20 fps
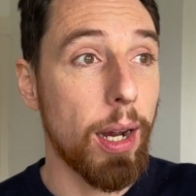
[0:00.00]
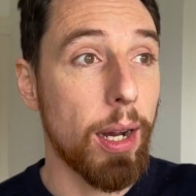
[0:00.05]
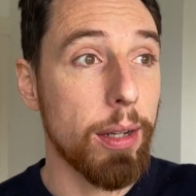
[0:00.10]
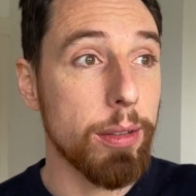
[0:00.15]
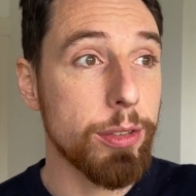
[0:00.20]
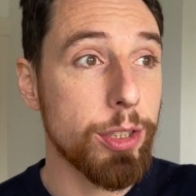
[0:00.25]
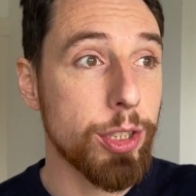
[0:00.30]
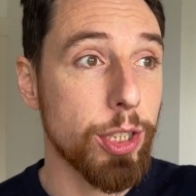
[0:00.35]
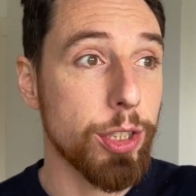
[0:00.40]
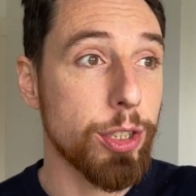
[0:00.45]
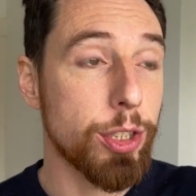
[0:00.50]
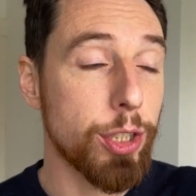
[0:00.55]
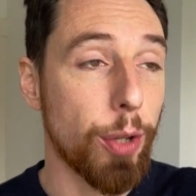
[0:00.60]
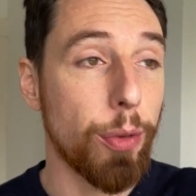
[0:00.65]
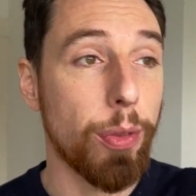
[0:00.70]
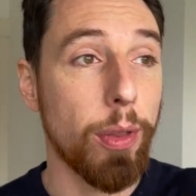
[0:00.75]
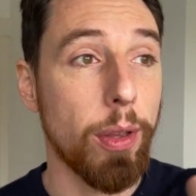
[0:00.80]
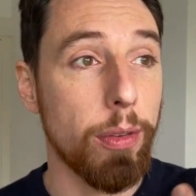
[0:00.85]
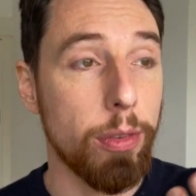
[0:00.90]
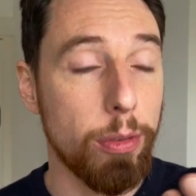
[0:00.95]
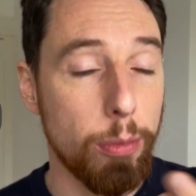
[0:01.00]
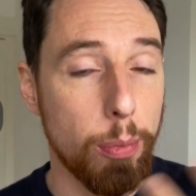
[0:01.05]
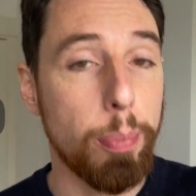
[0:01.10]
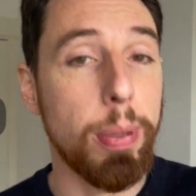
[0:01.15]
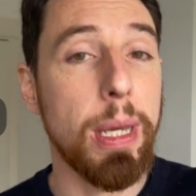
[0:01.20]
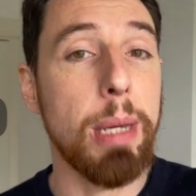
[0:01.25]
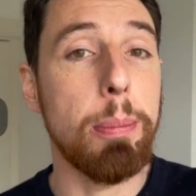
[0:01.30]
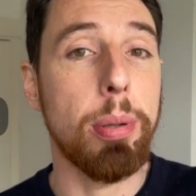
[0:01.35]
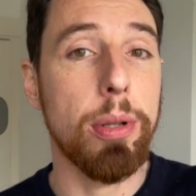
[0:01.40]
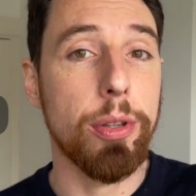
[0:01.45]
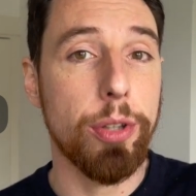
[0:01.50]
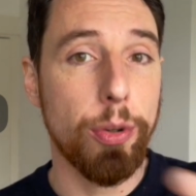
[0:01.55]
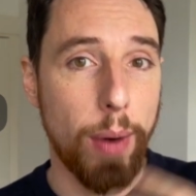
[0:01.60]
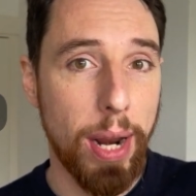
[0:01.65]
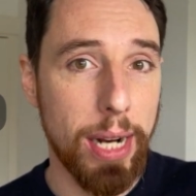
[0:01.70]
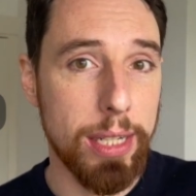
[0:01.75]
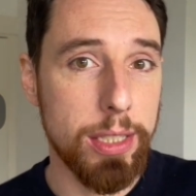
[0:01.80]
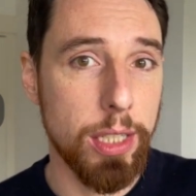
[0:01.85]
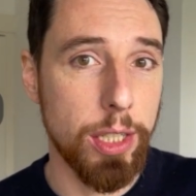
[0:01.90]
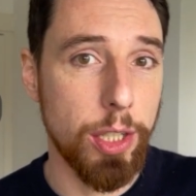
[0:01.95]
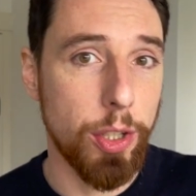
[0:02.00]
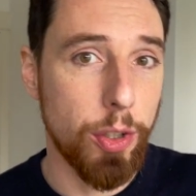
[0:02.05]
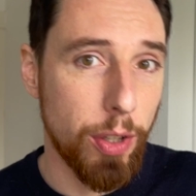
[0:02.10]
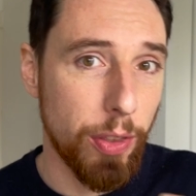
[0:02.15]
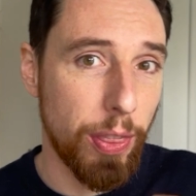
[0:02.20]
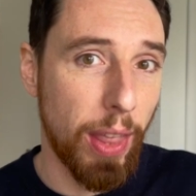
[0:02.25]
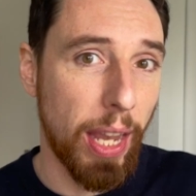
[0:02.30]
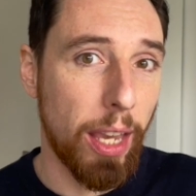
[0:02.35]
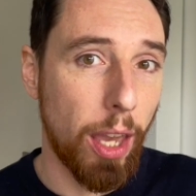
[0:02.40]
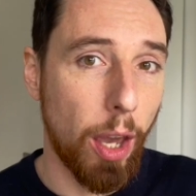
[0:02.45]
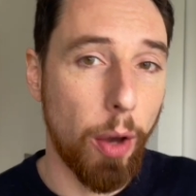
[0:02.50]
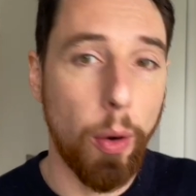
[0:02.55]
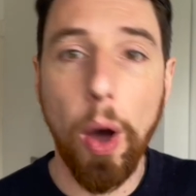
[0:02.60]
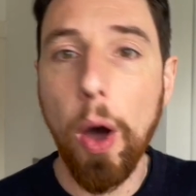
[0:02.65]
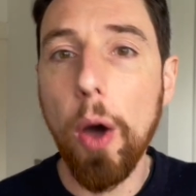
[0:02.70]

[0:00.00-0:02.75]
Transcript: so that the people directing you can then go,